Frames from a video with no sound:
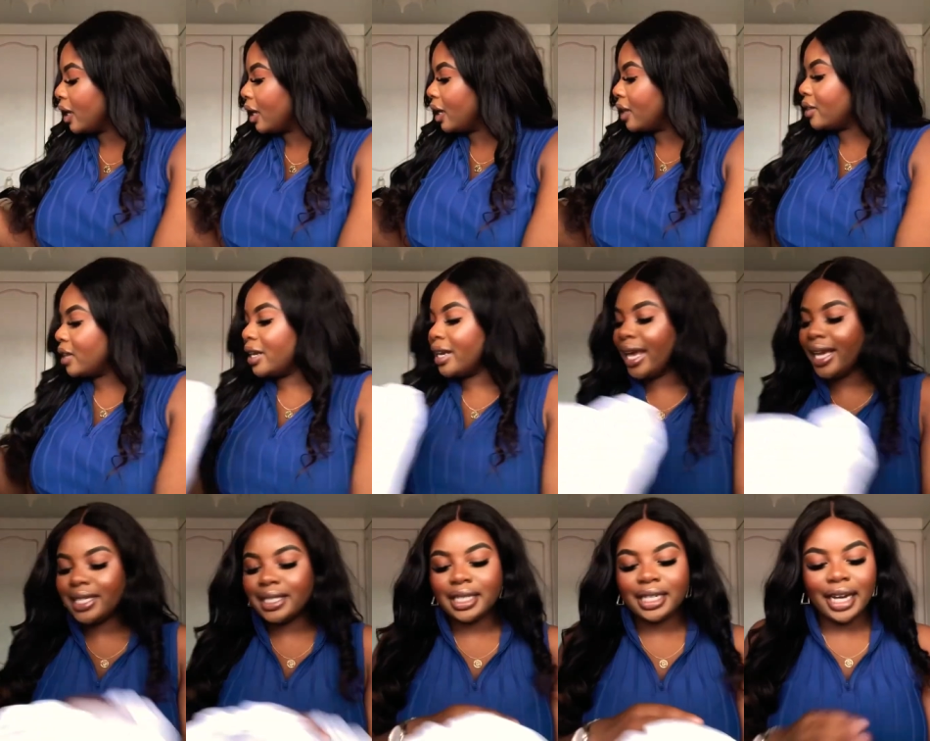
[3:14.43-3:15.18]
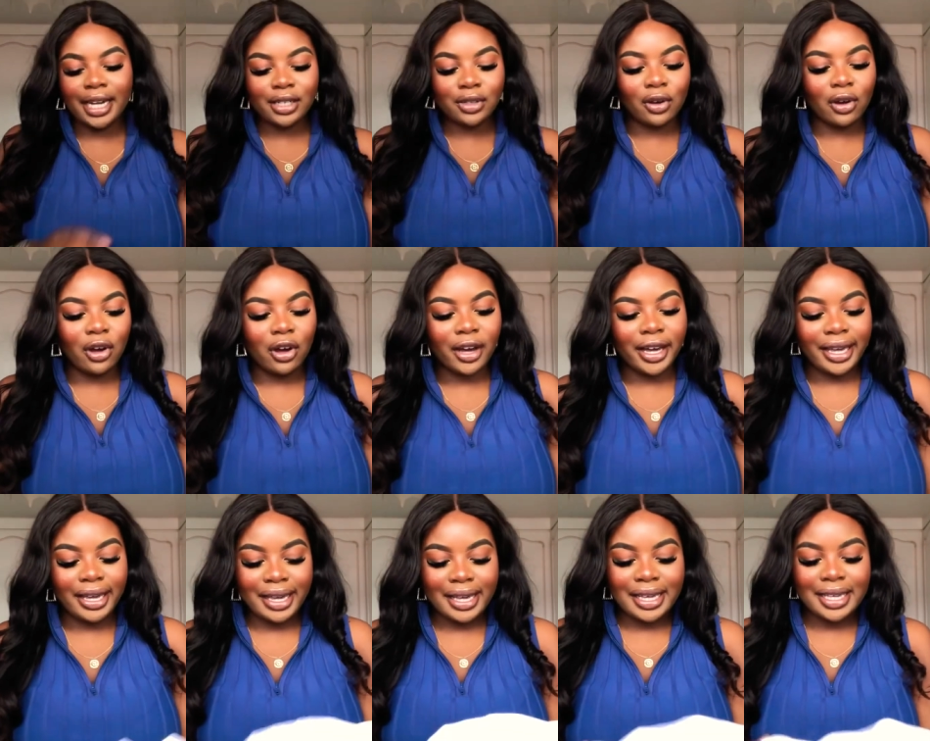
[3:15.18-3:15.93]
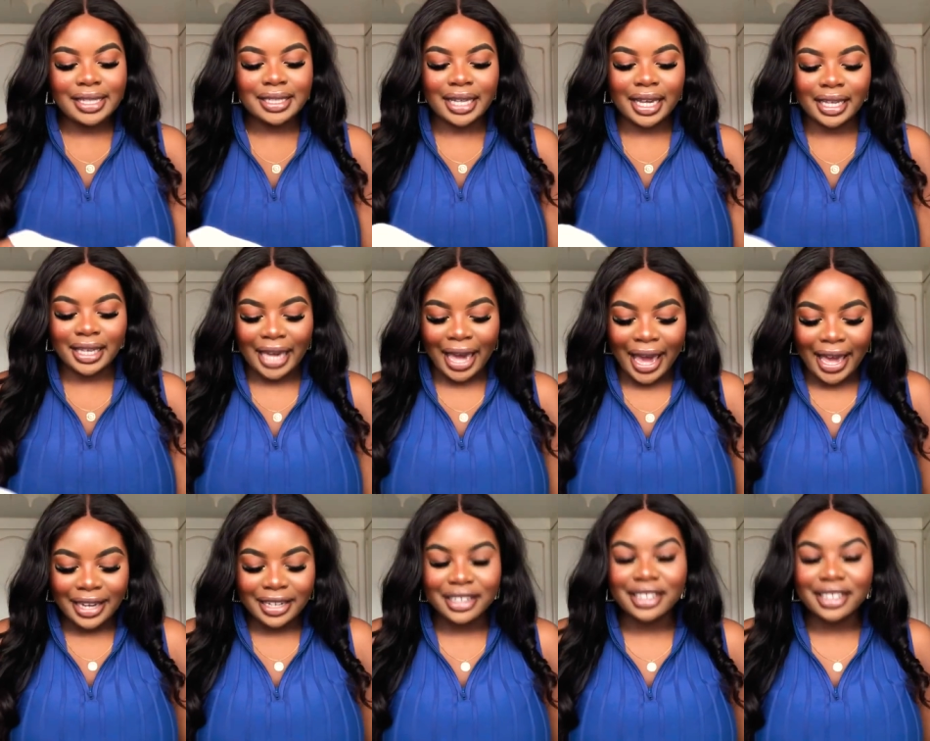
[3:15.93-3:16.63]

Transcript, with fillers: The next thing I got is, again,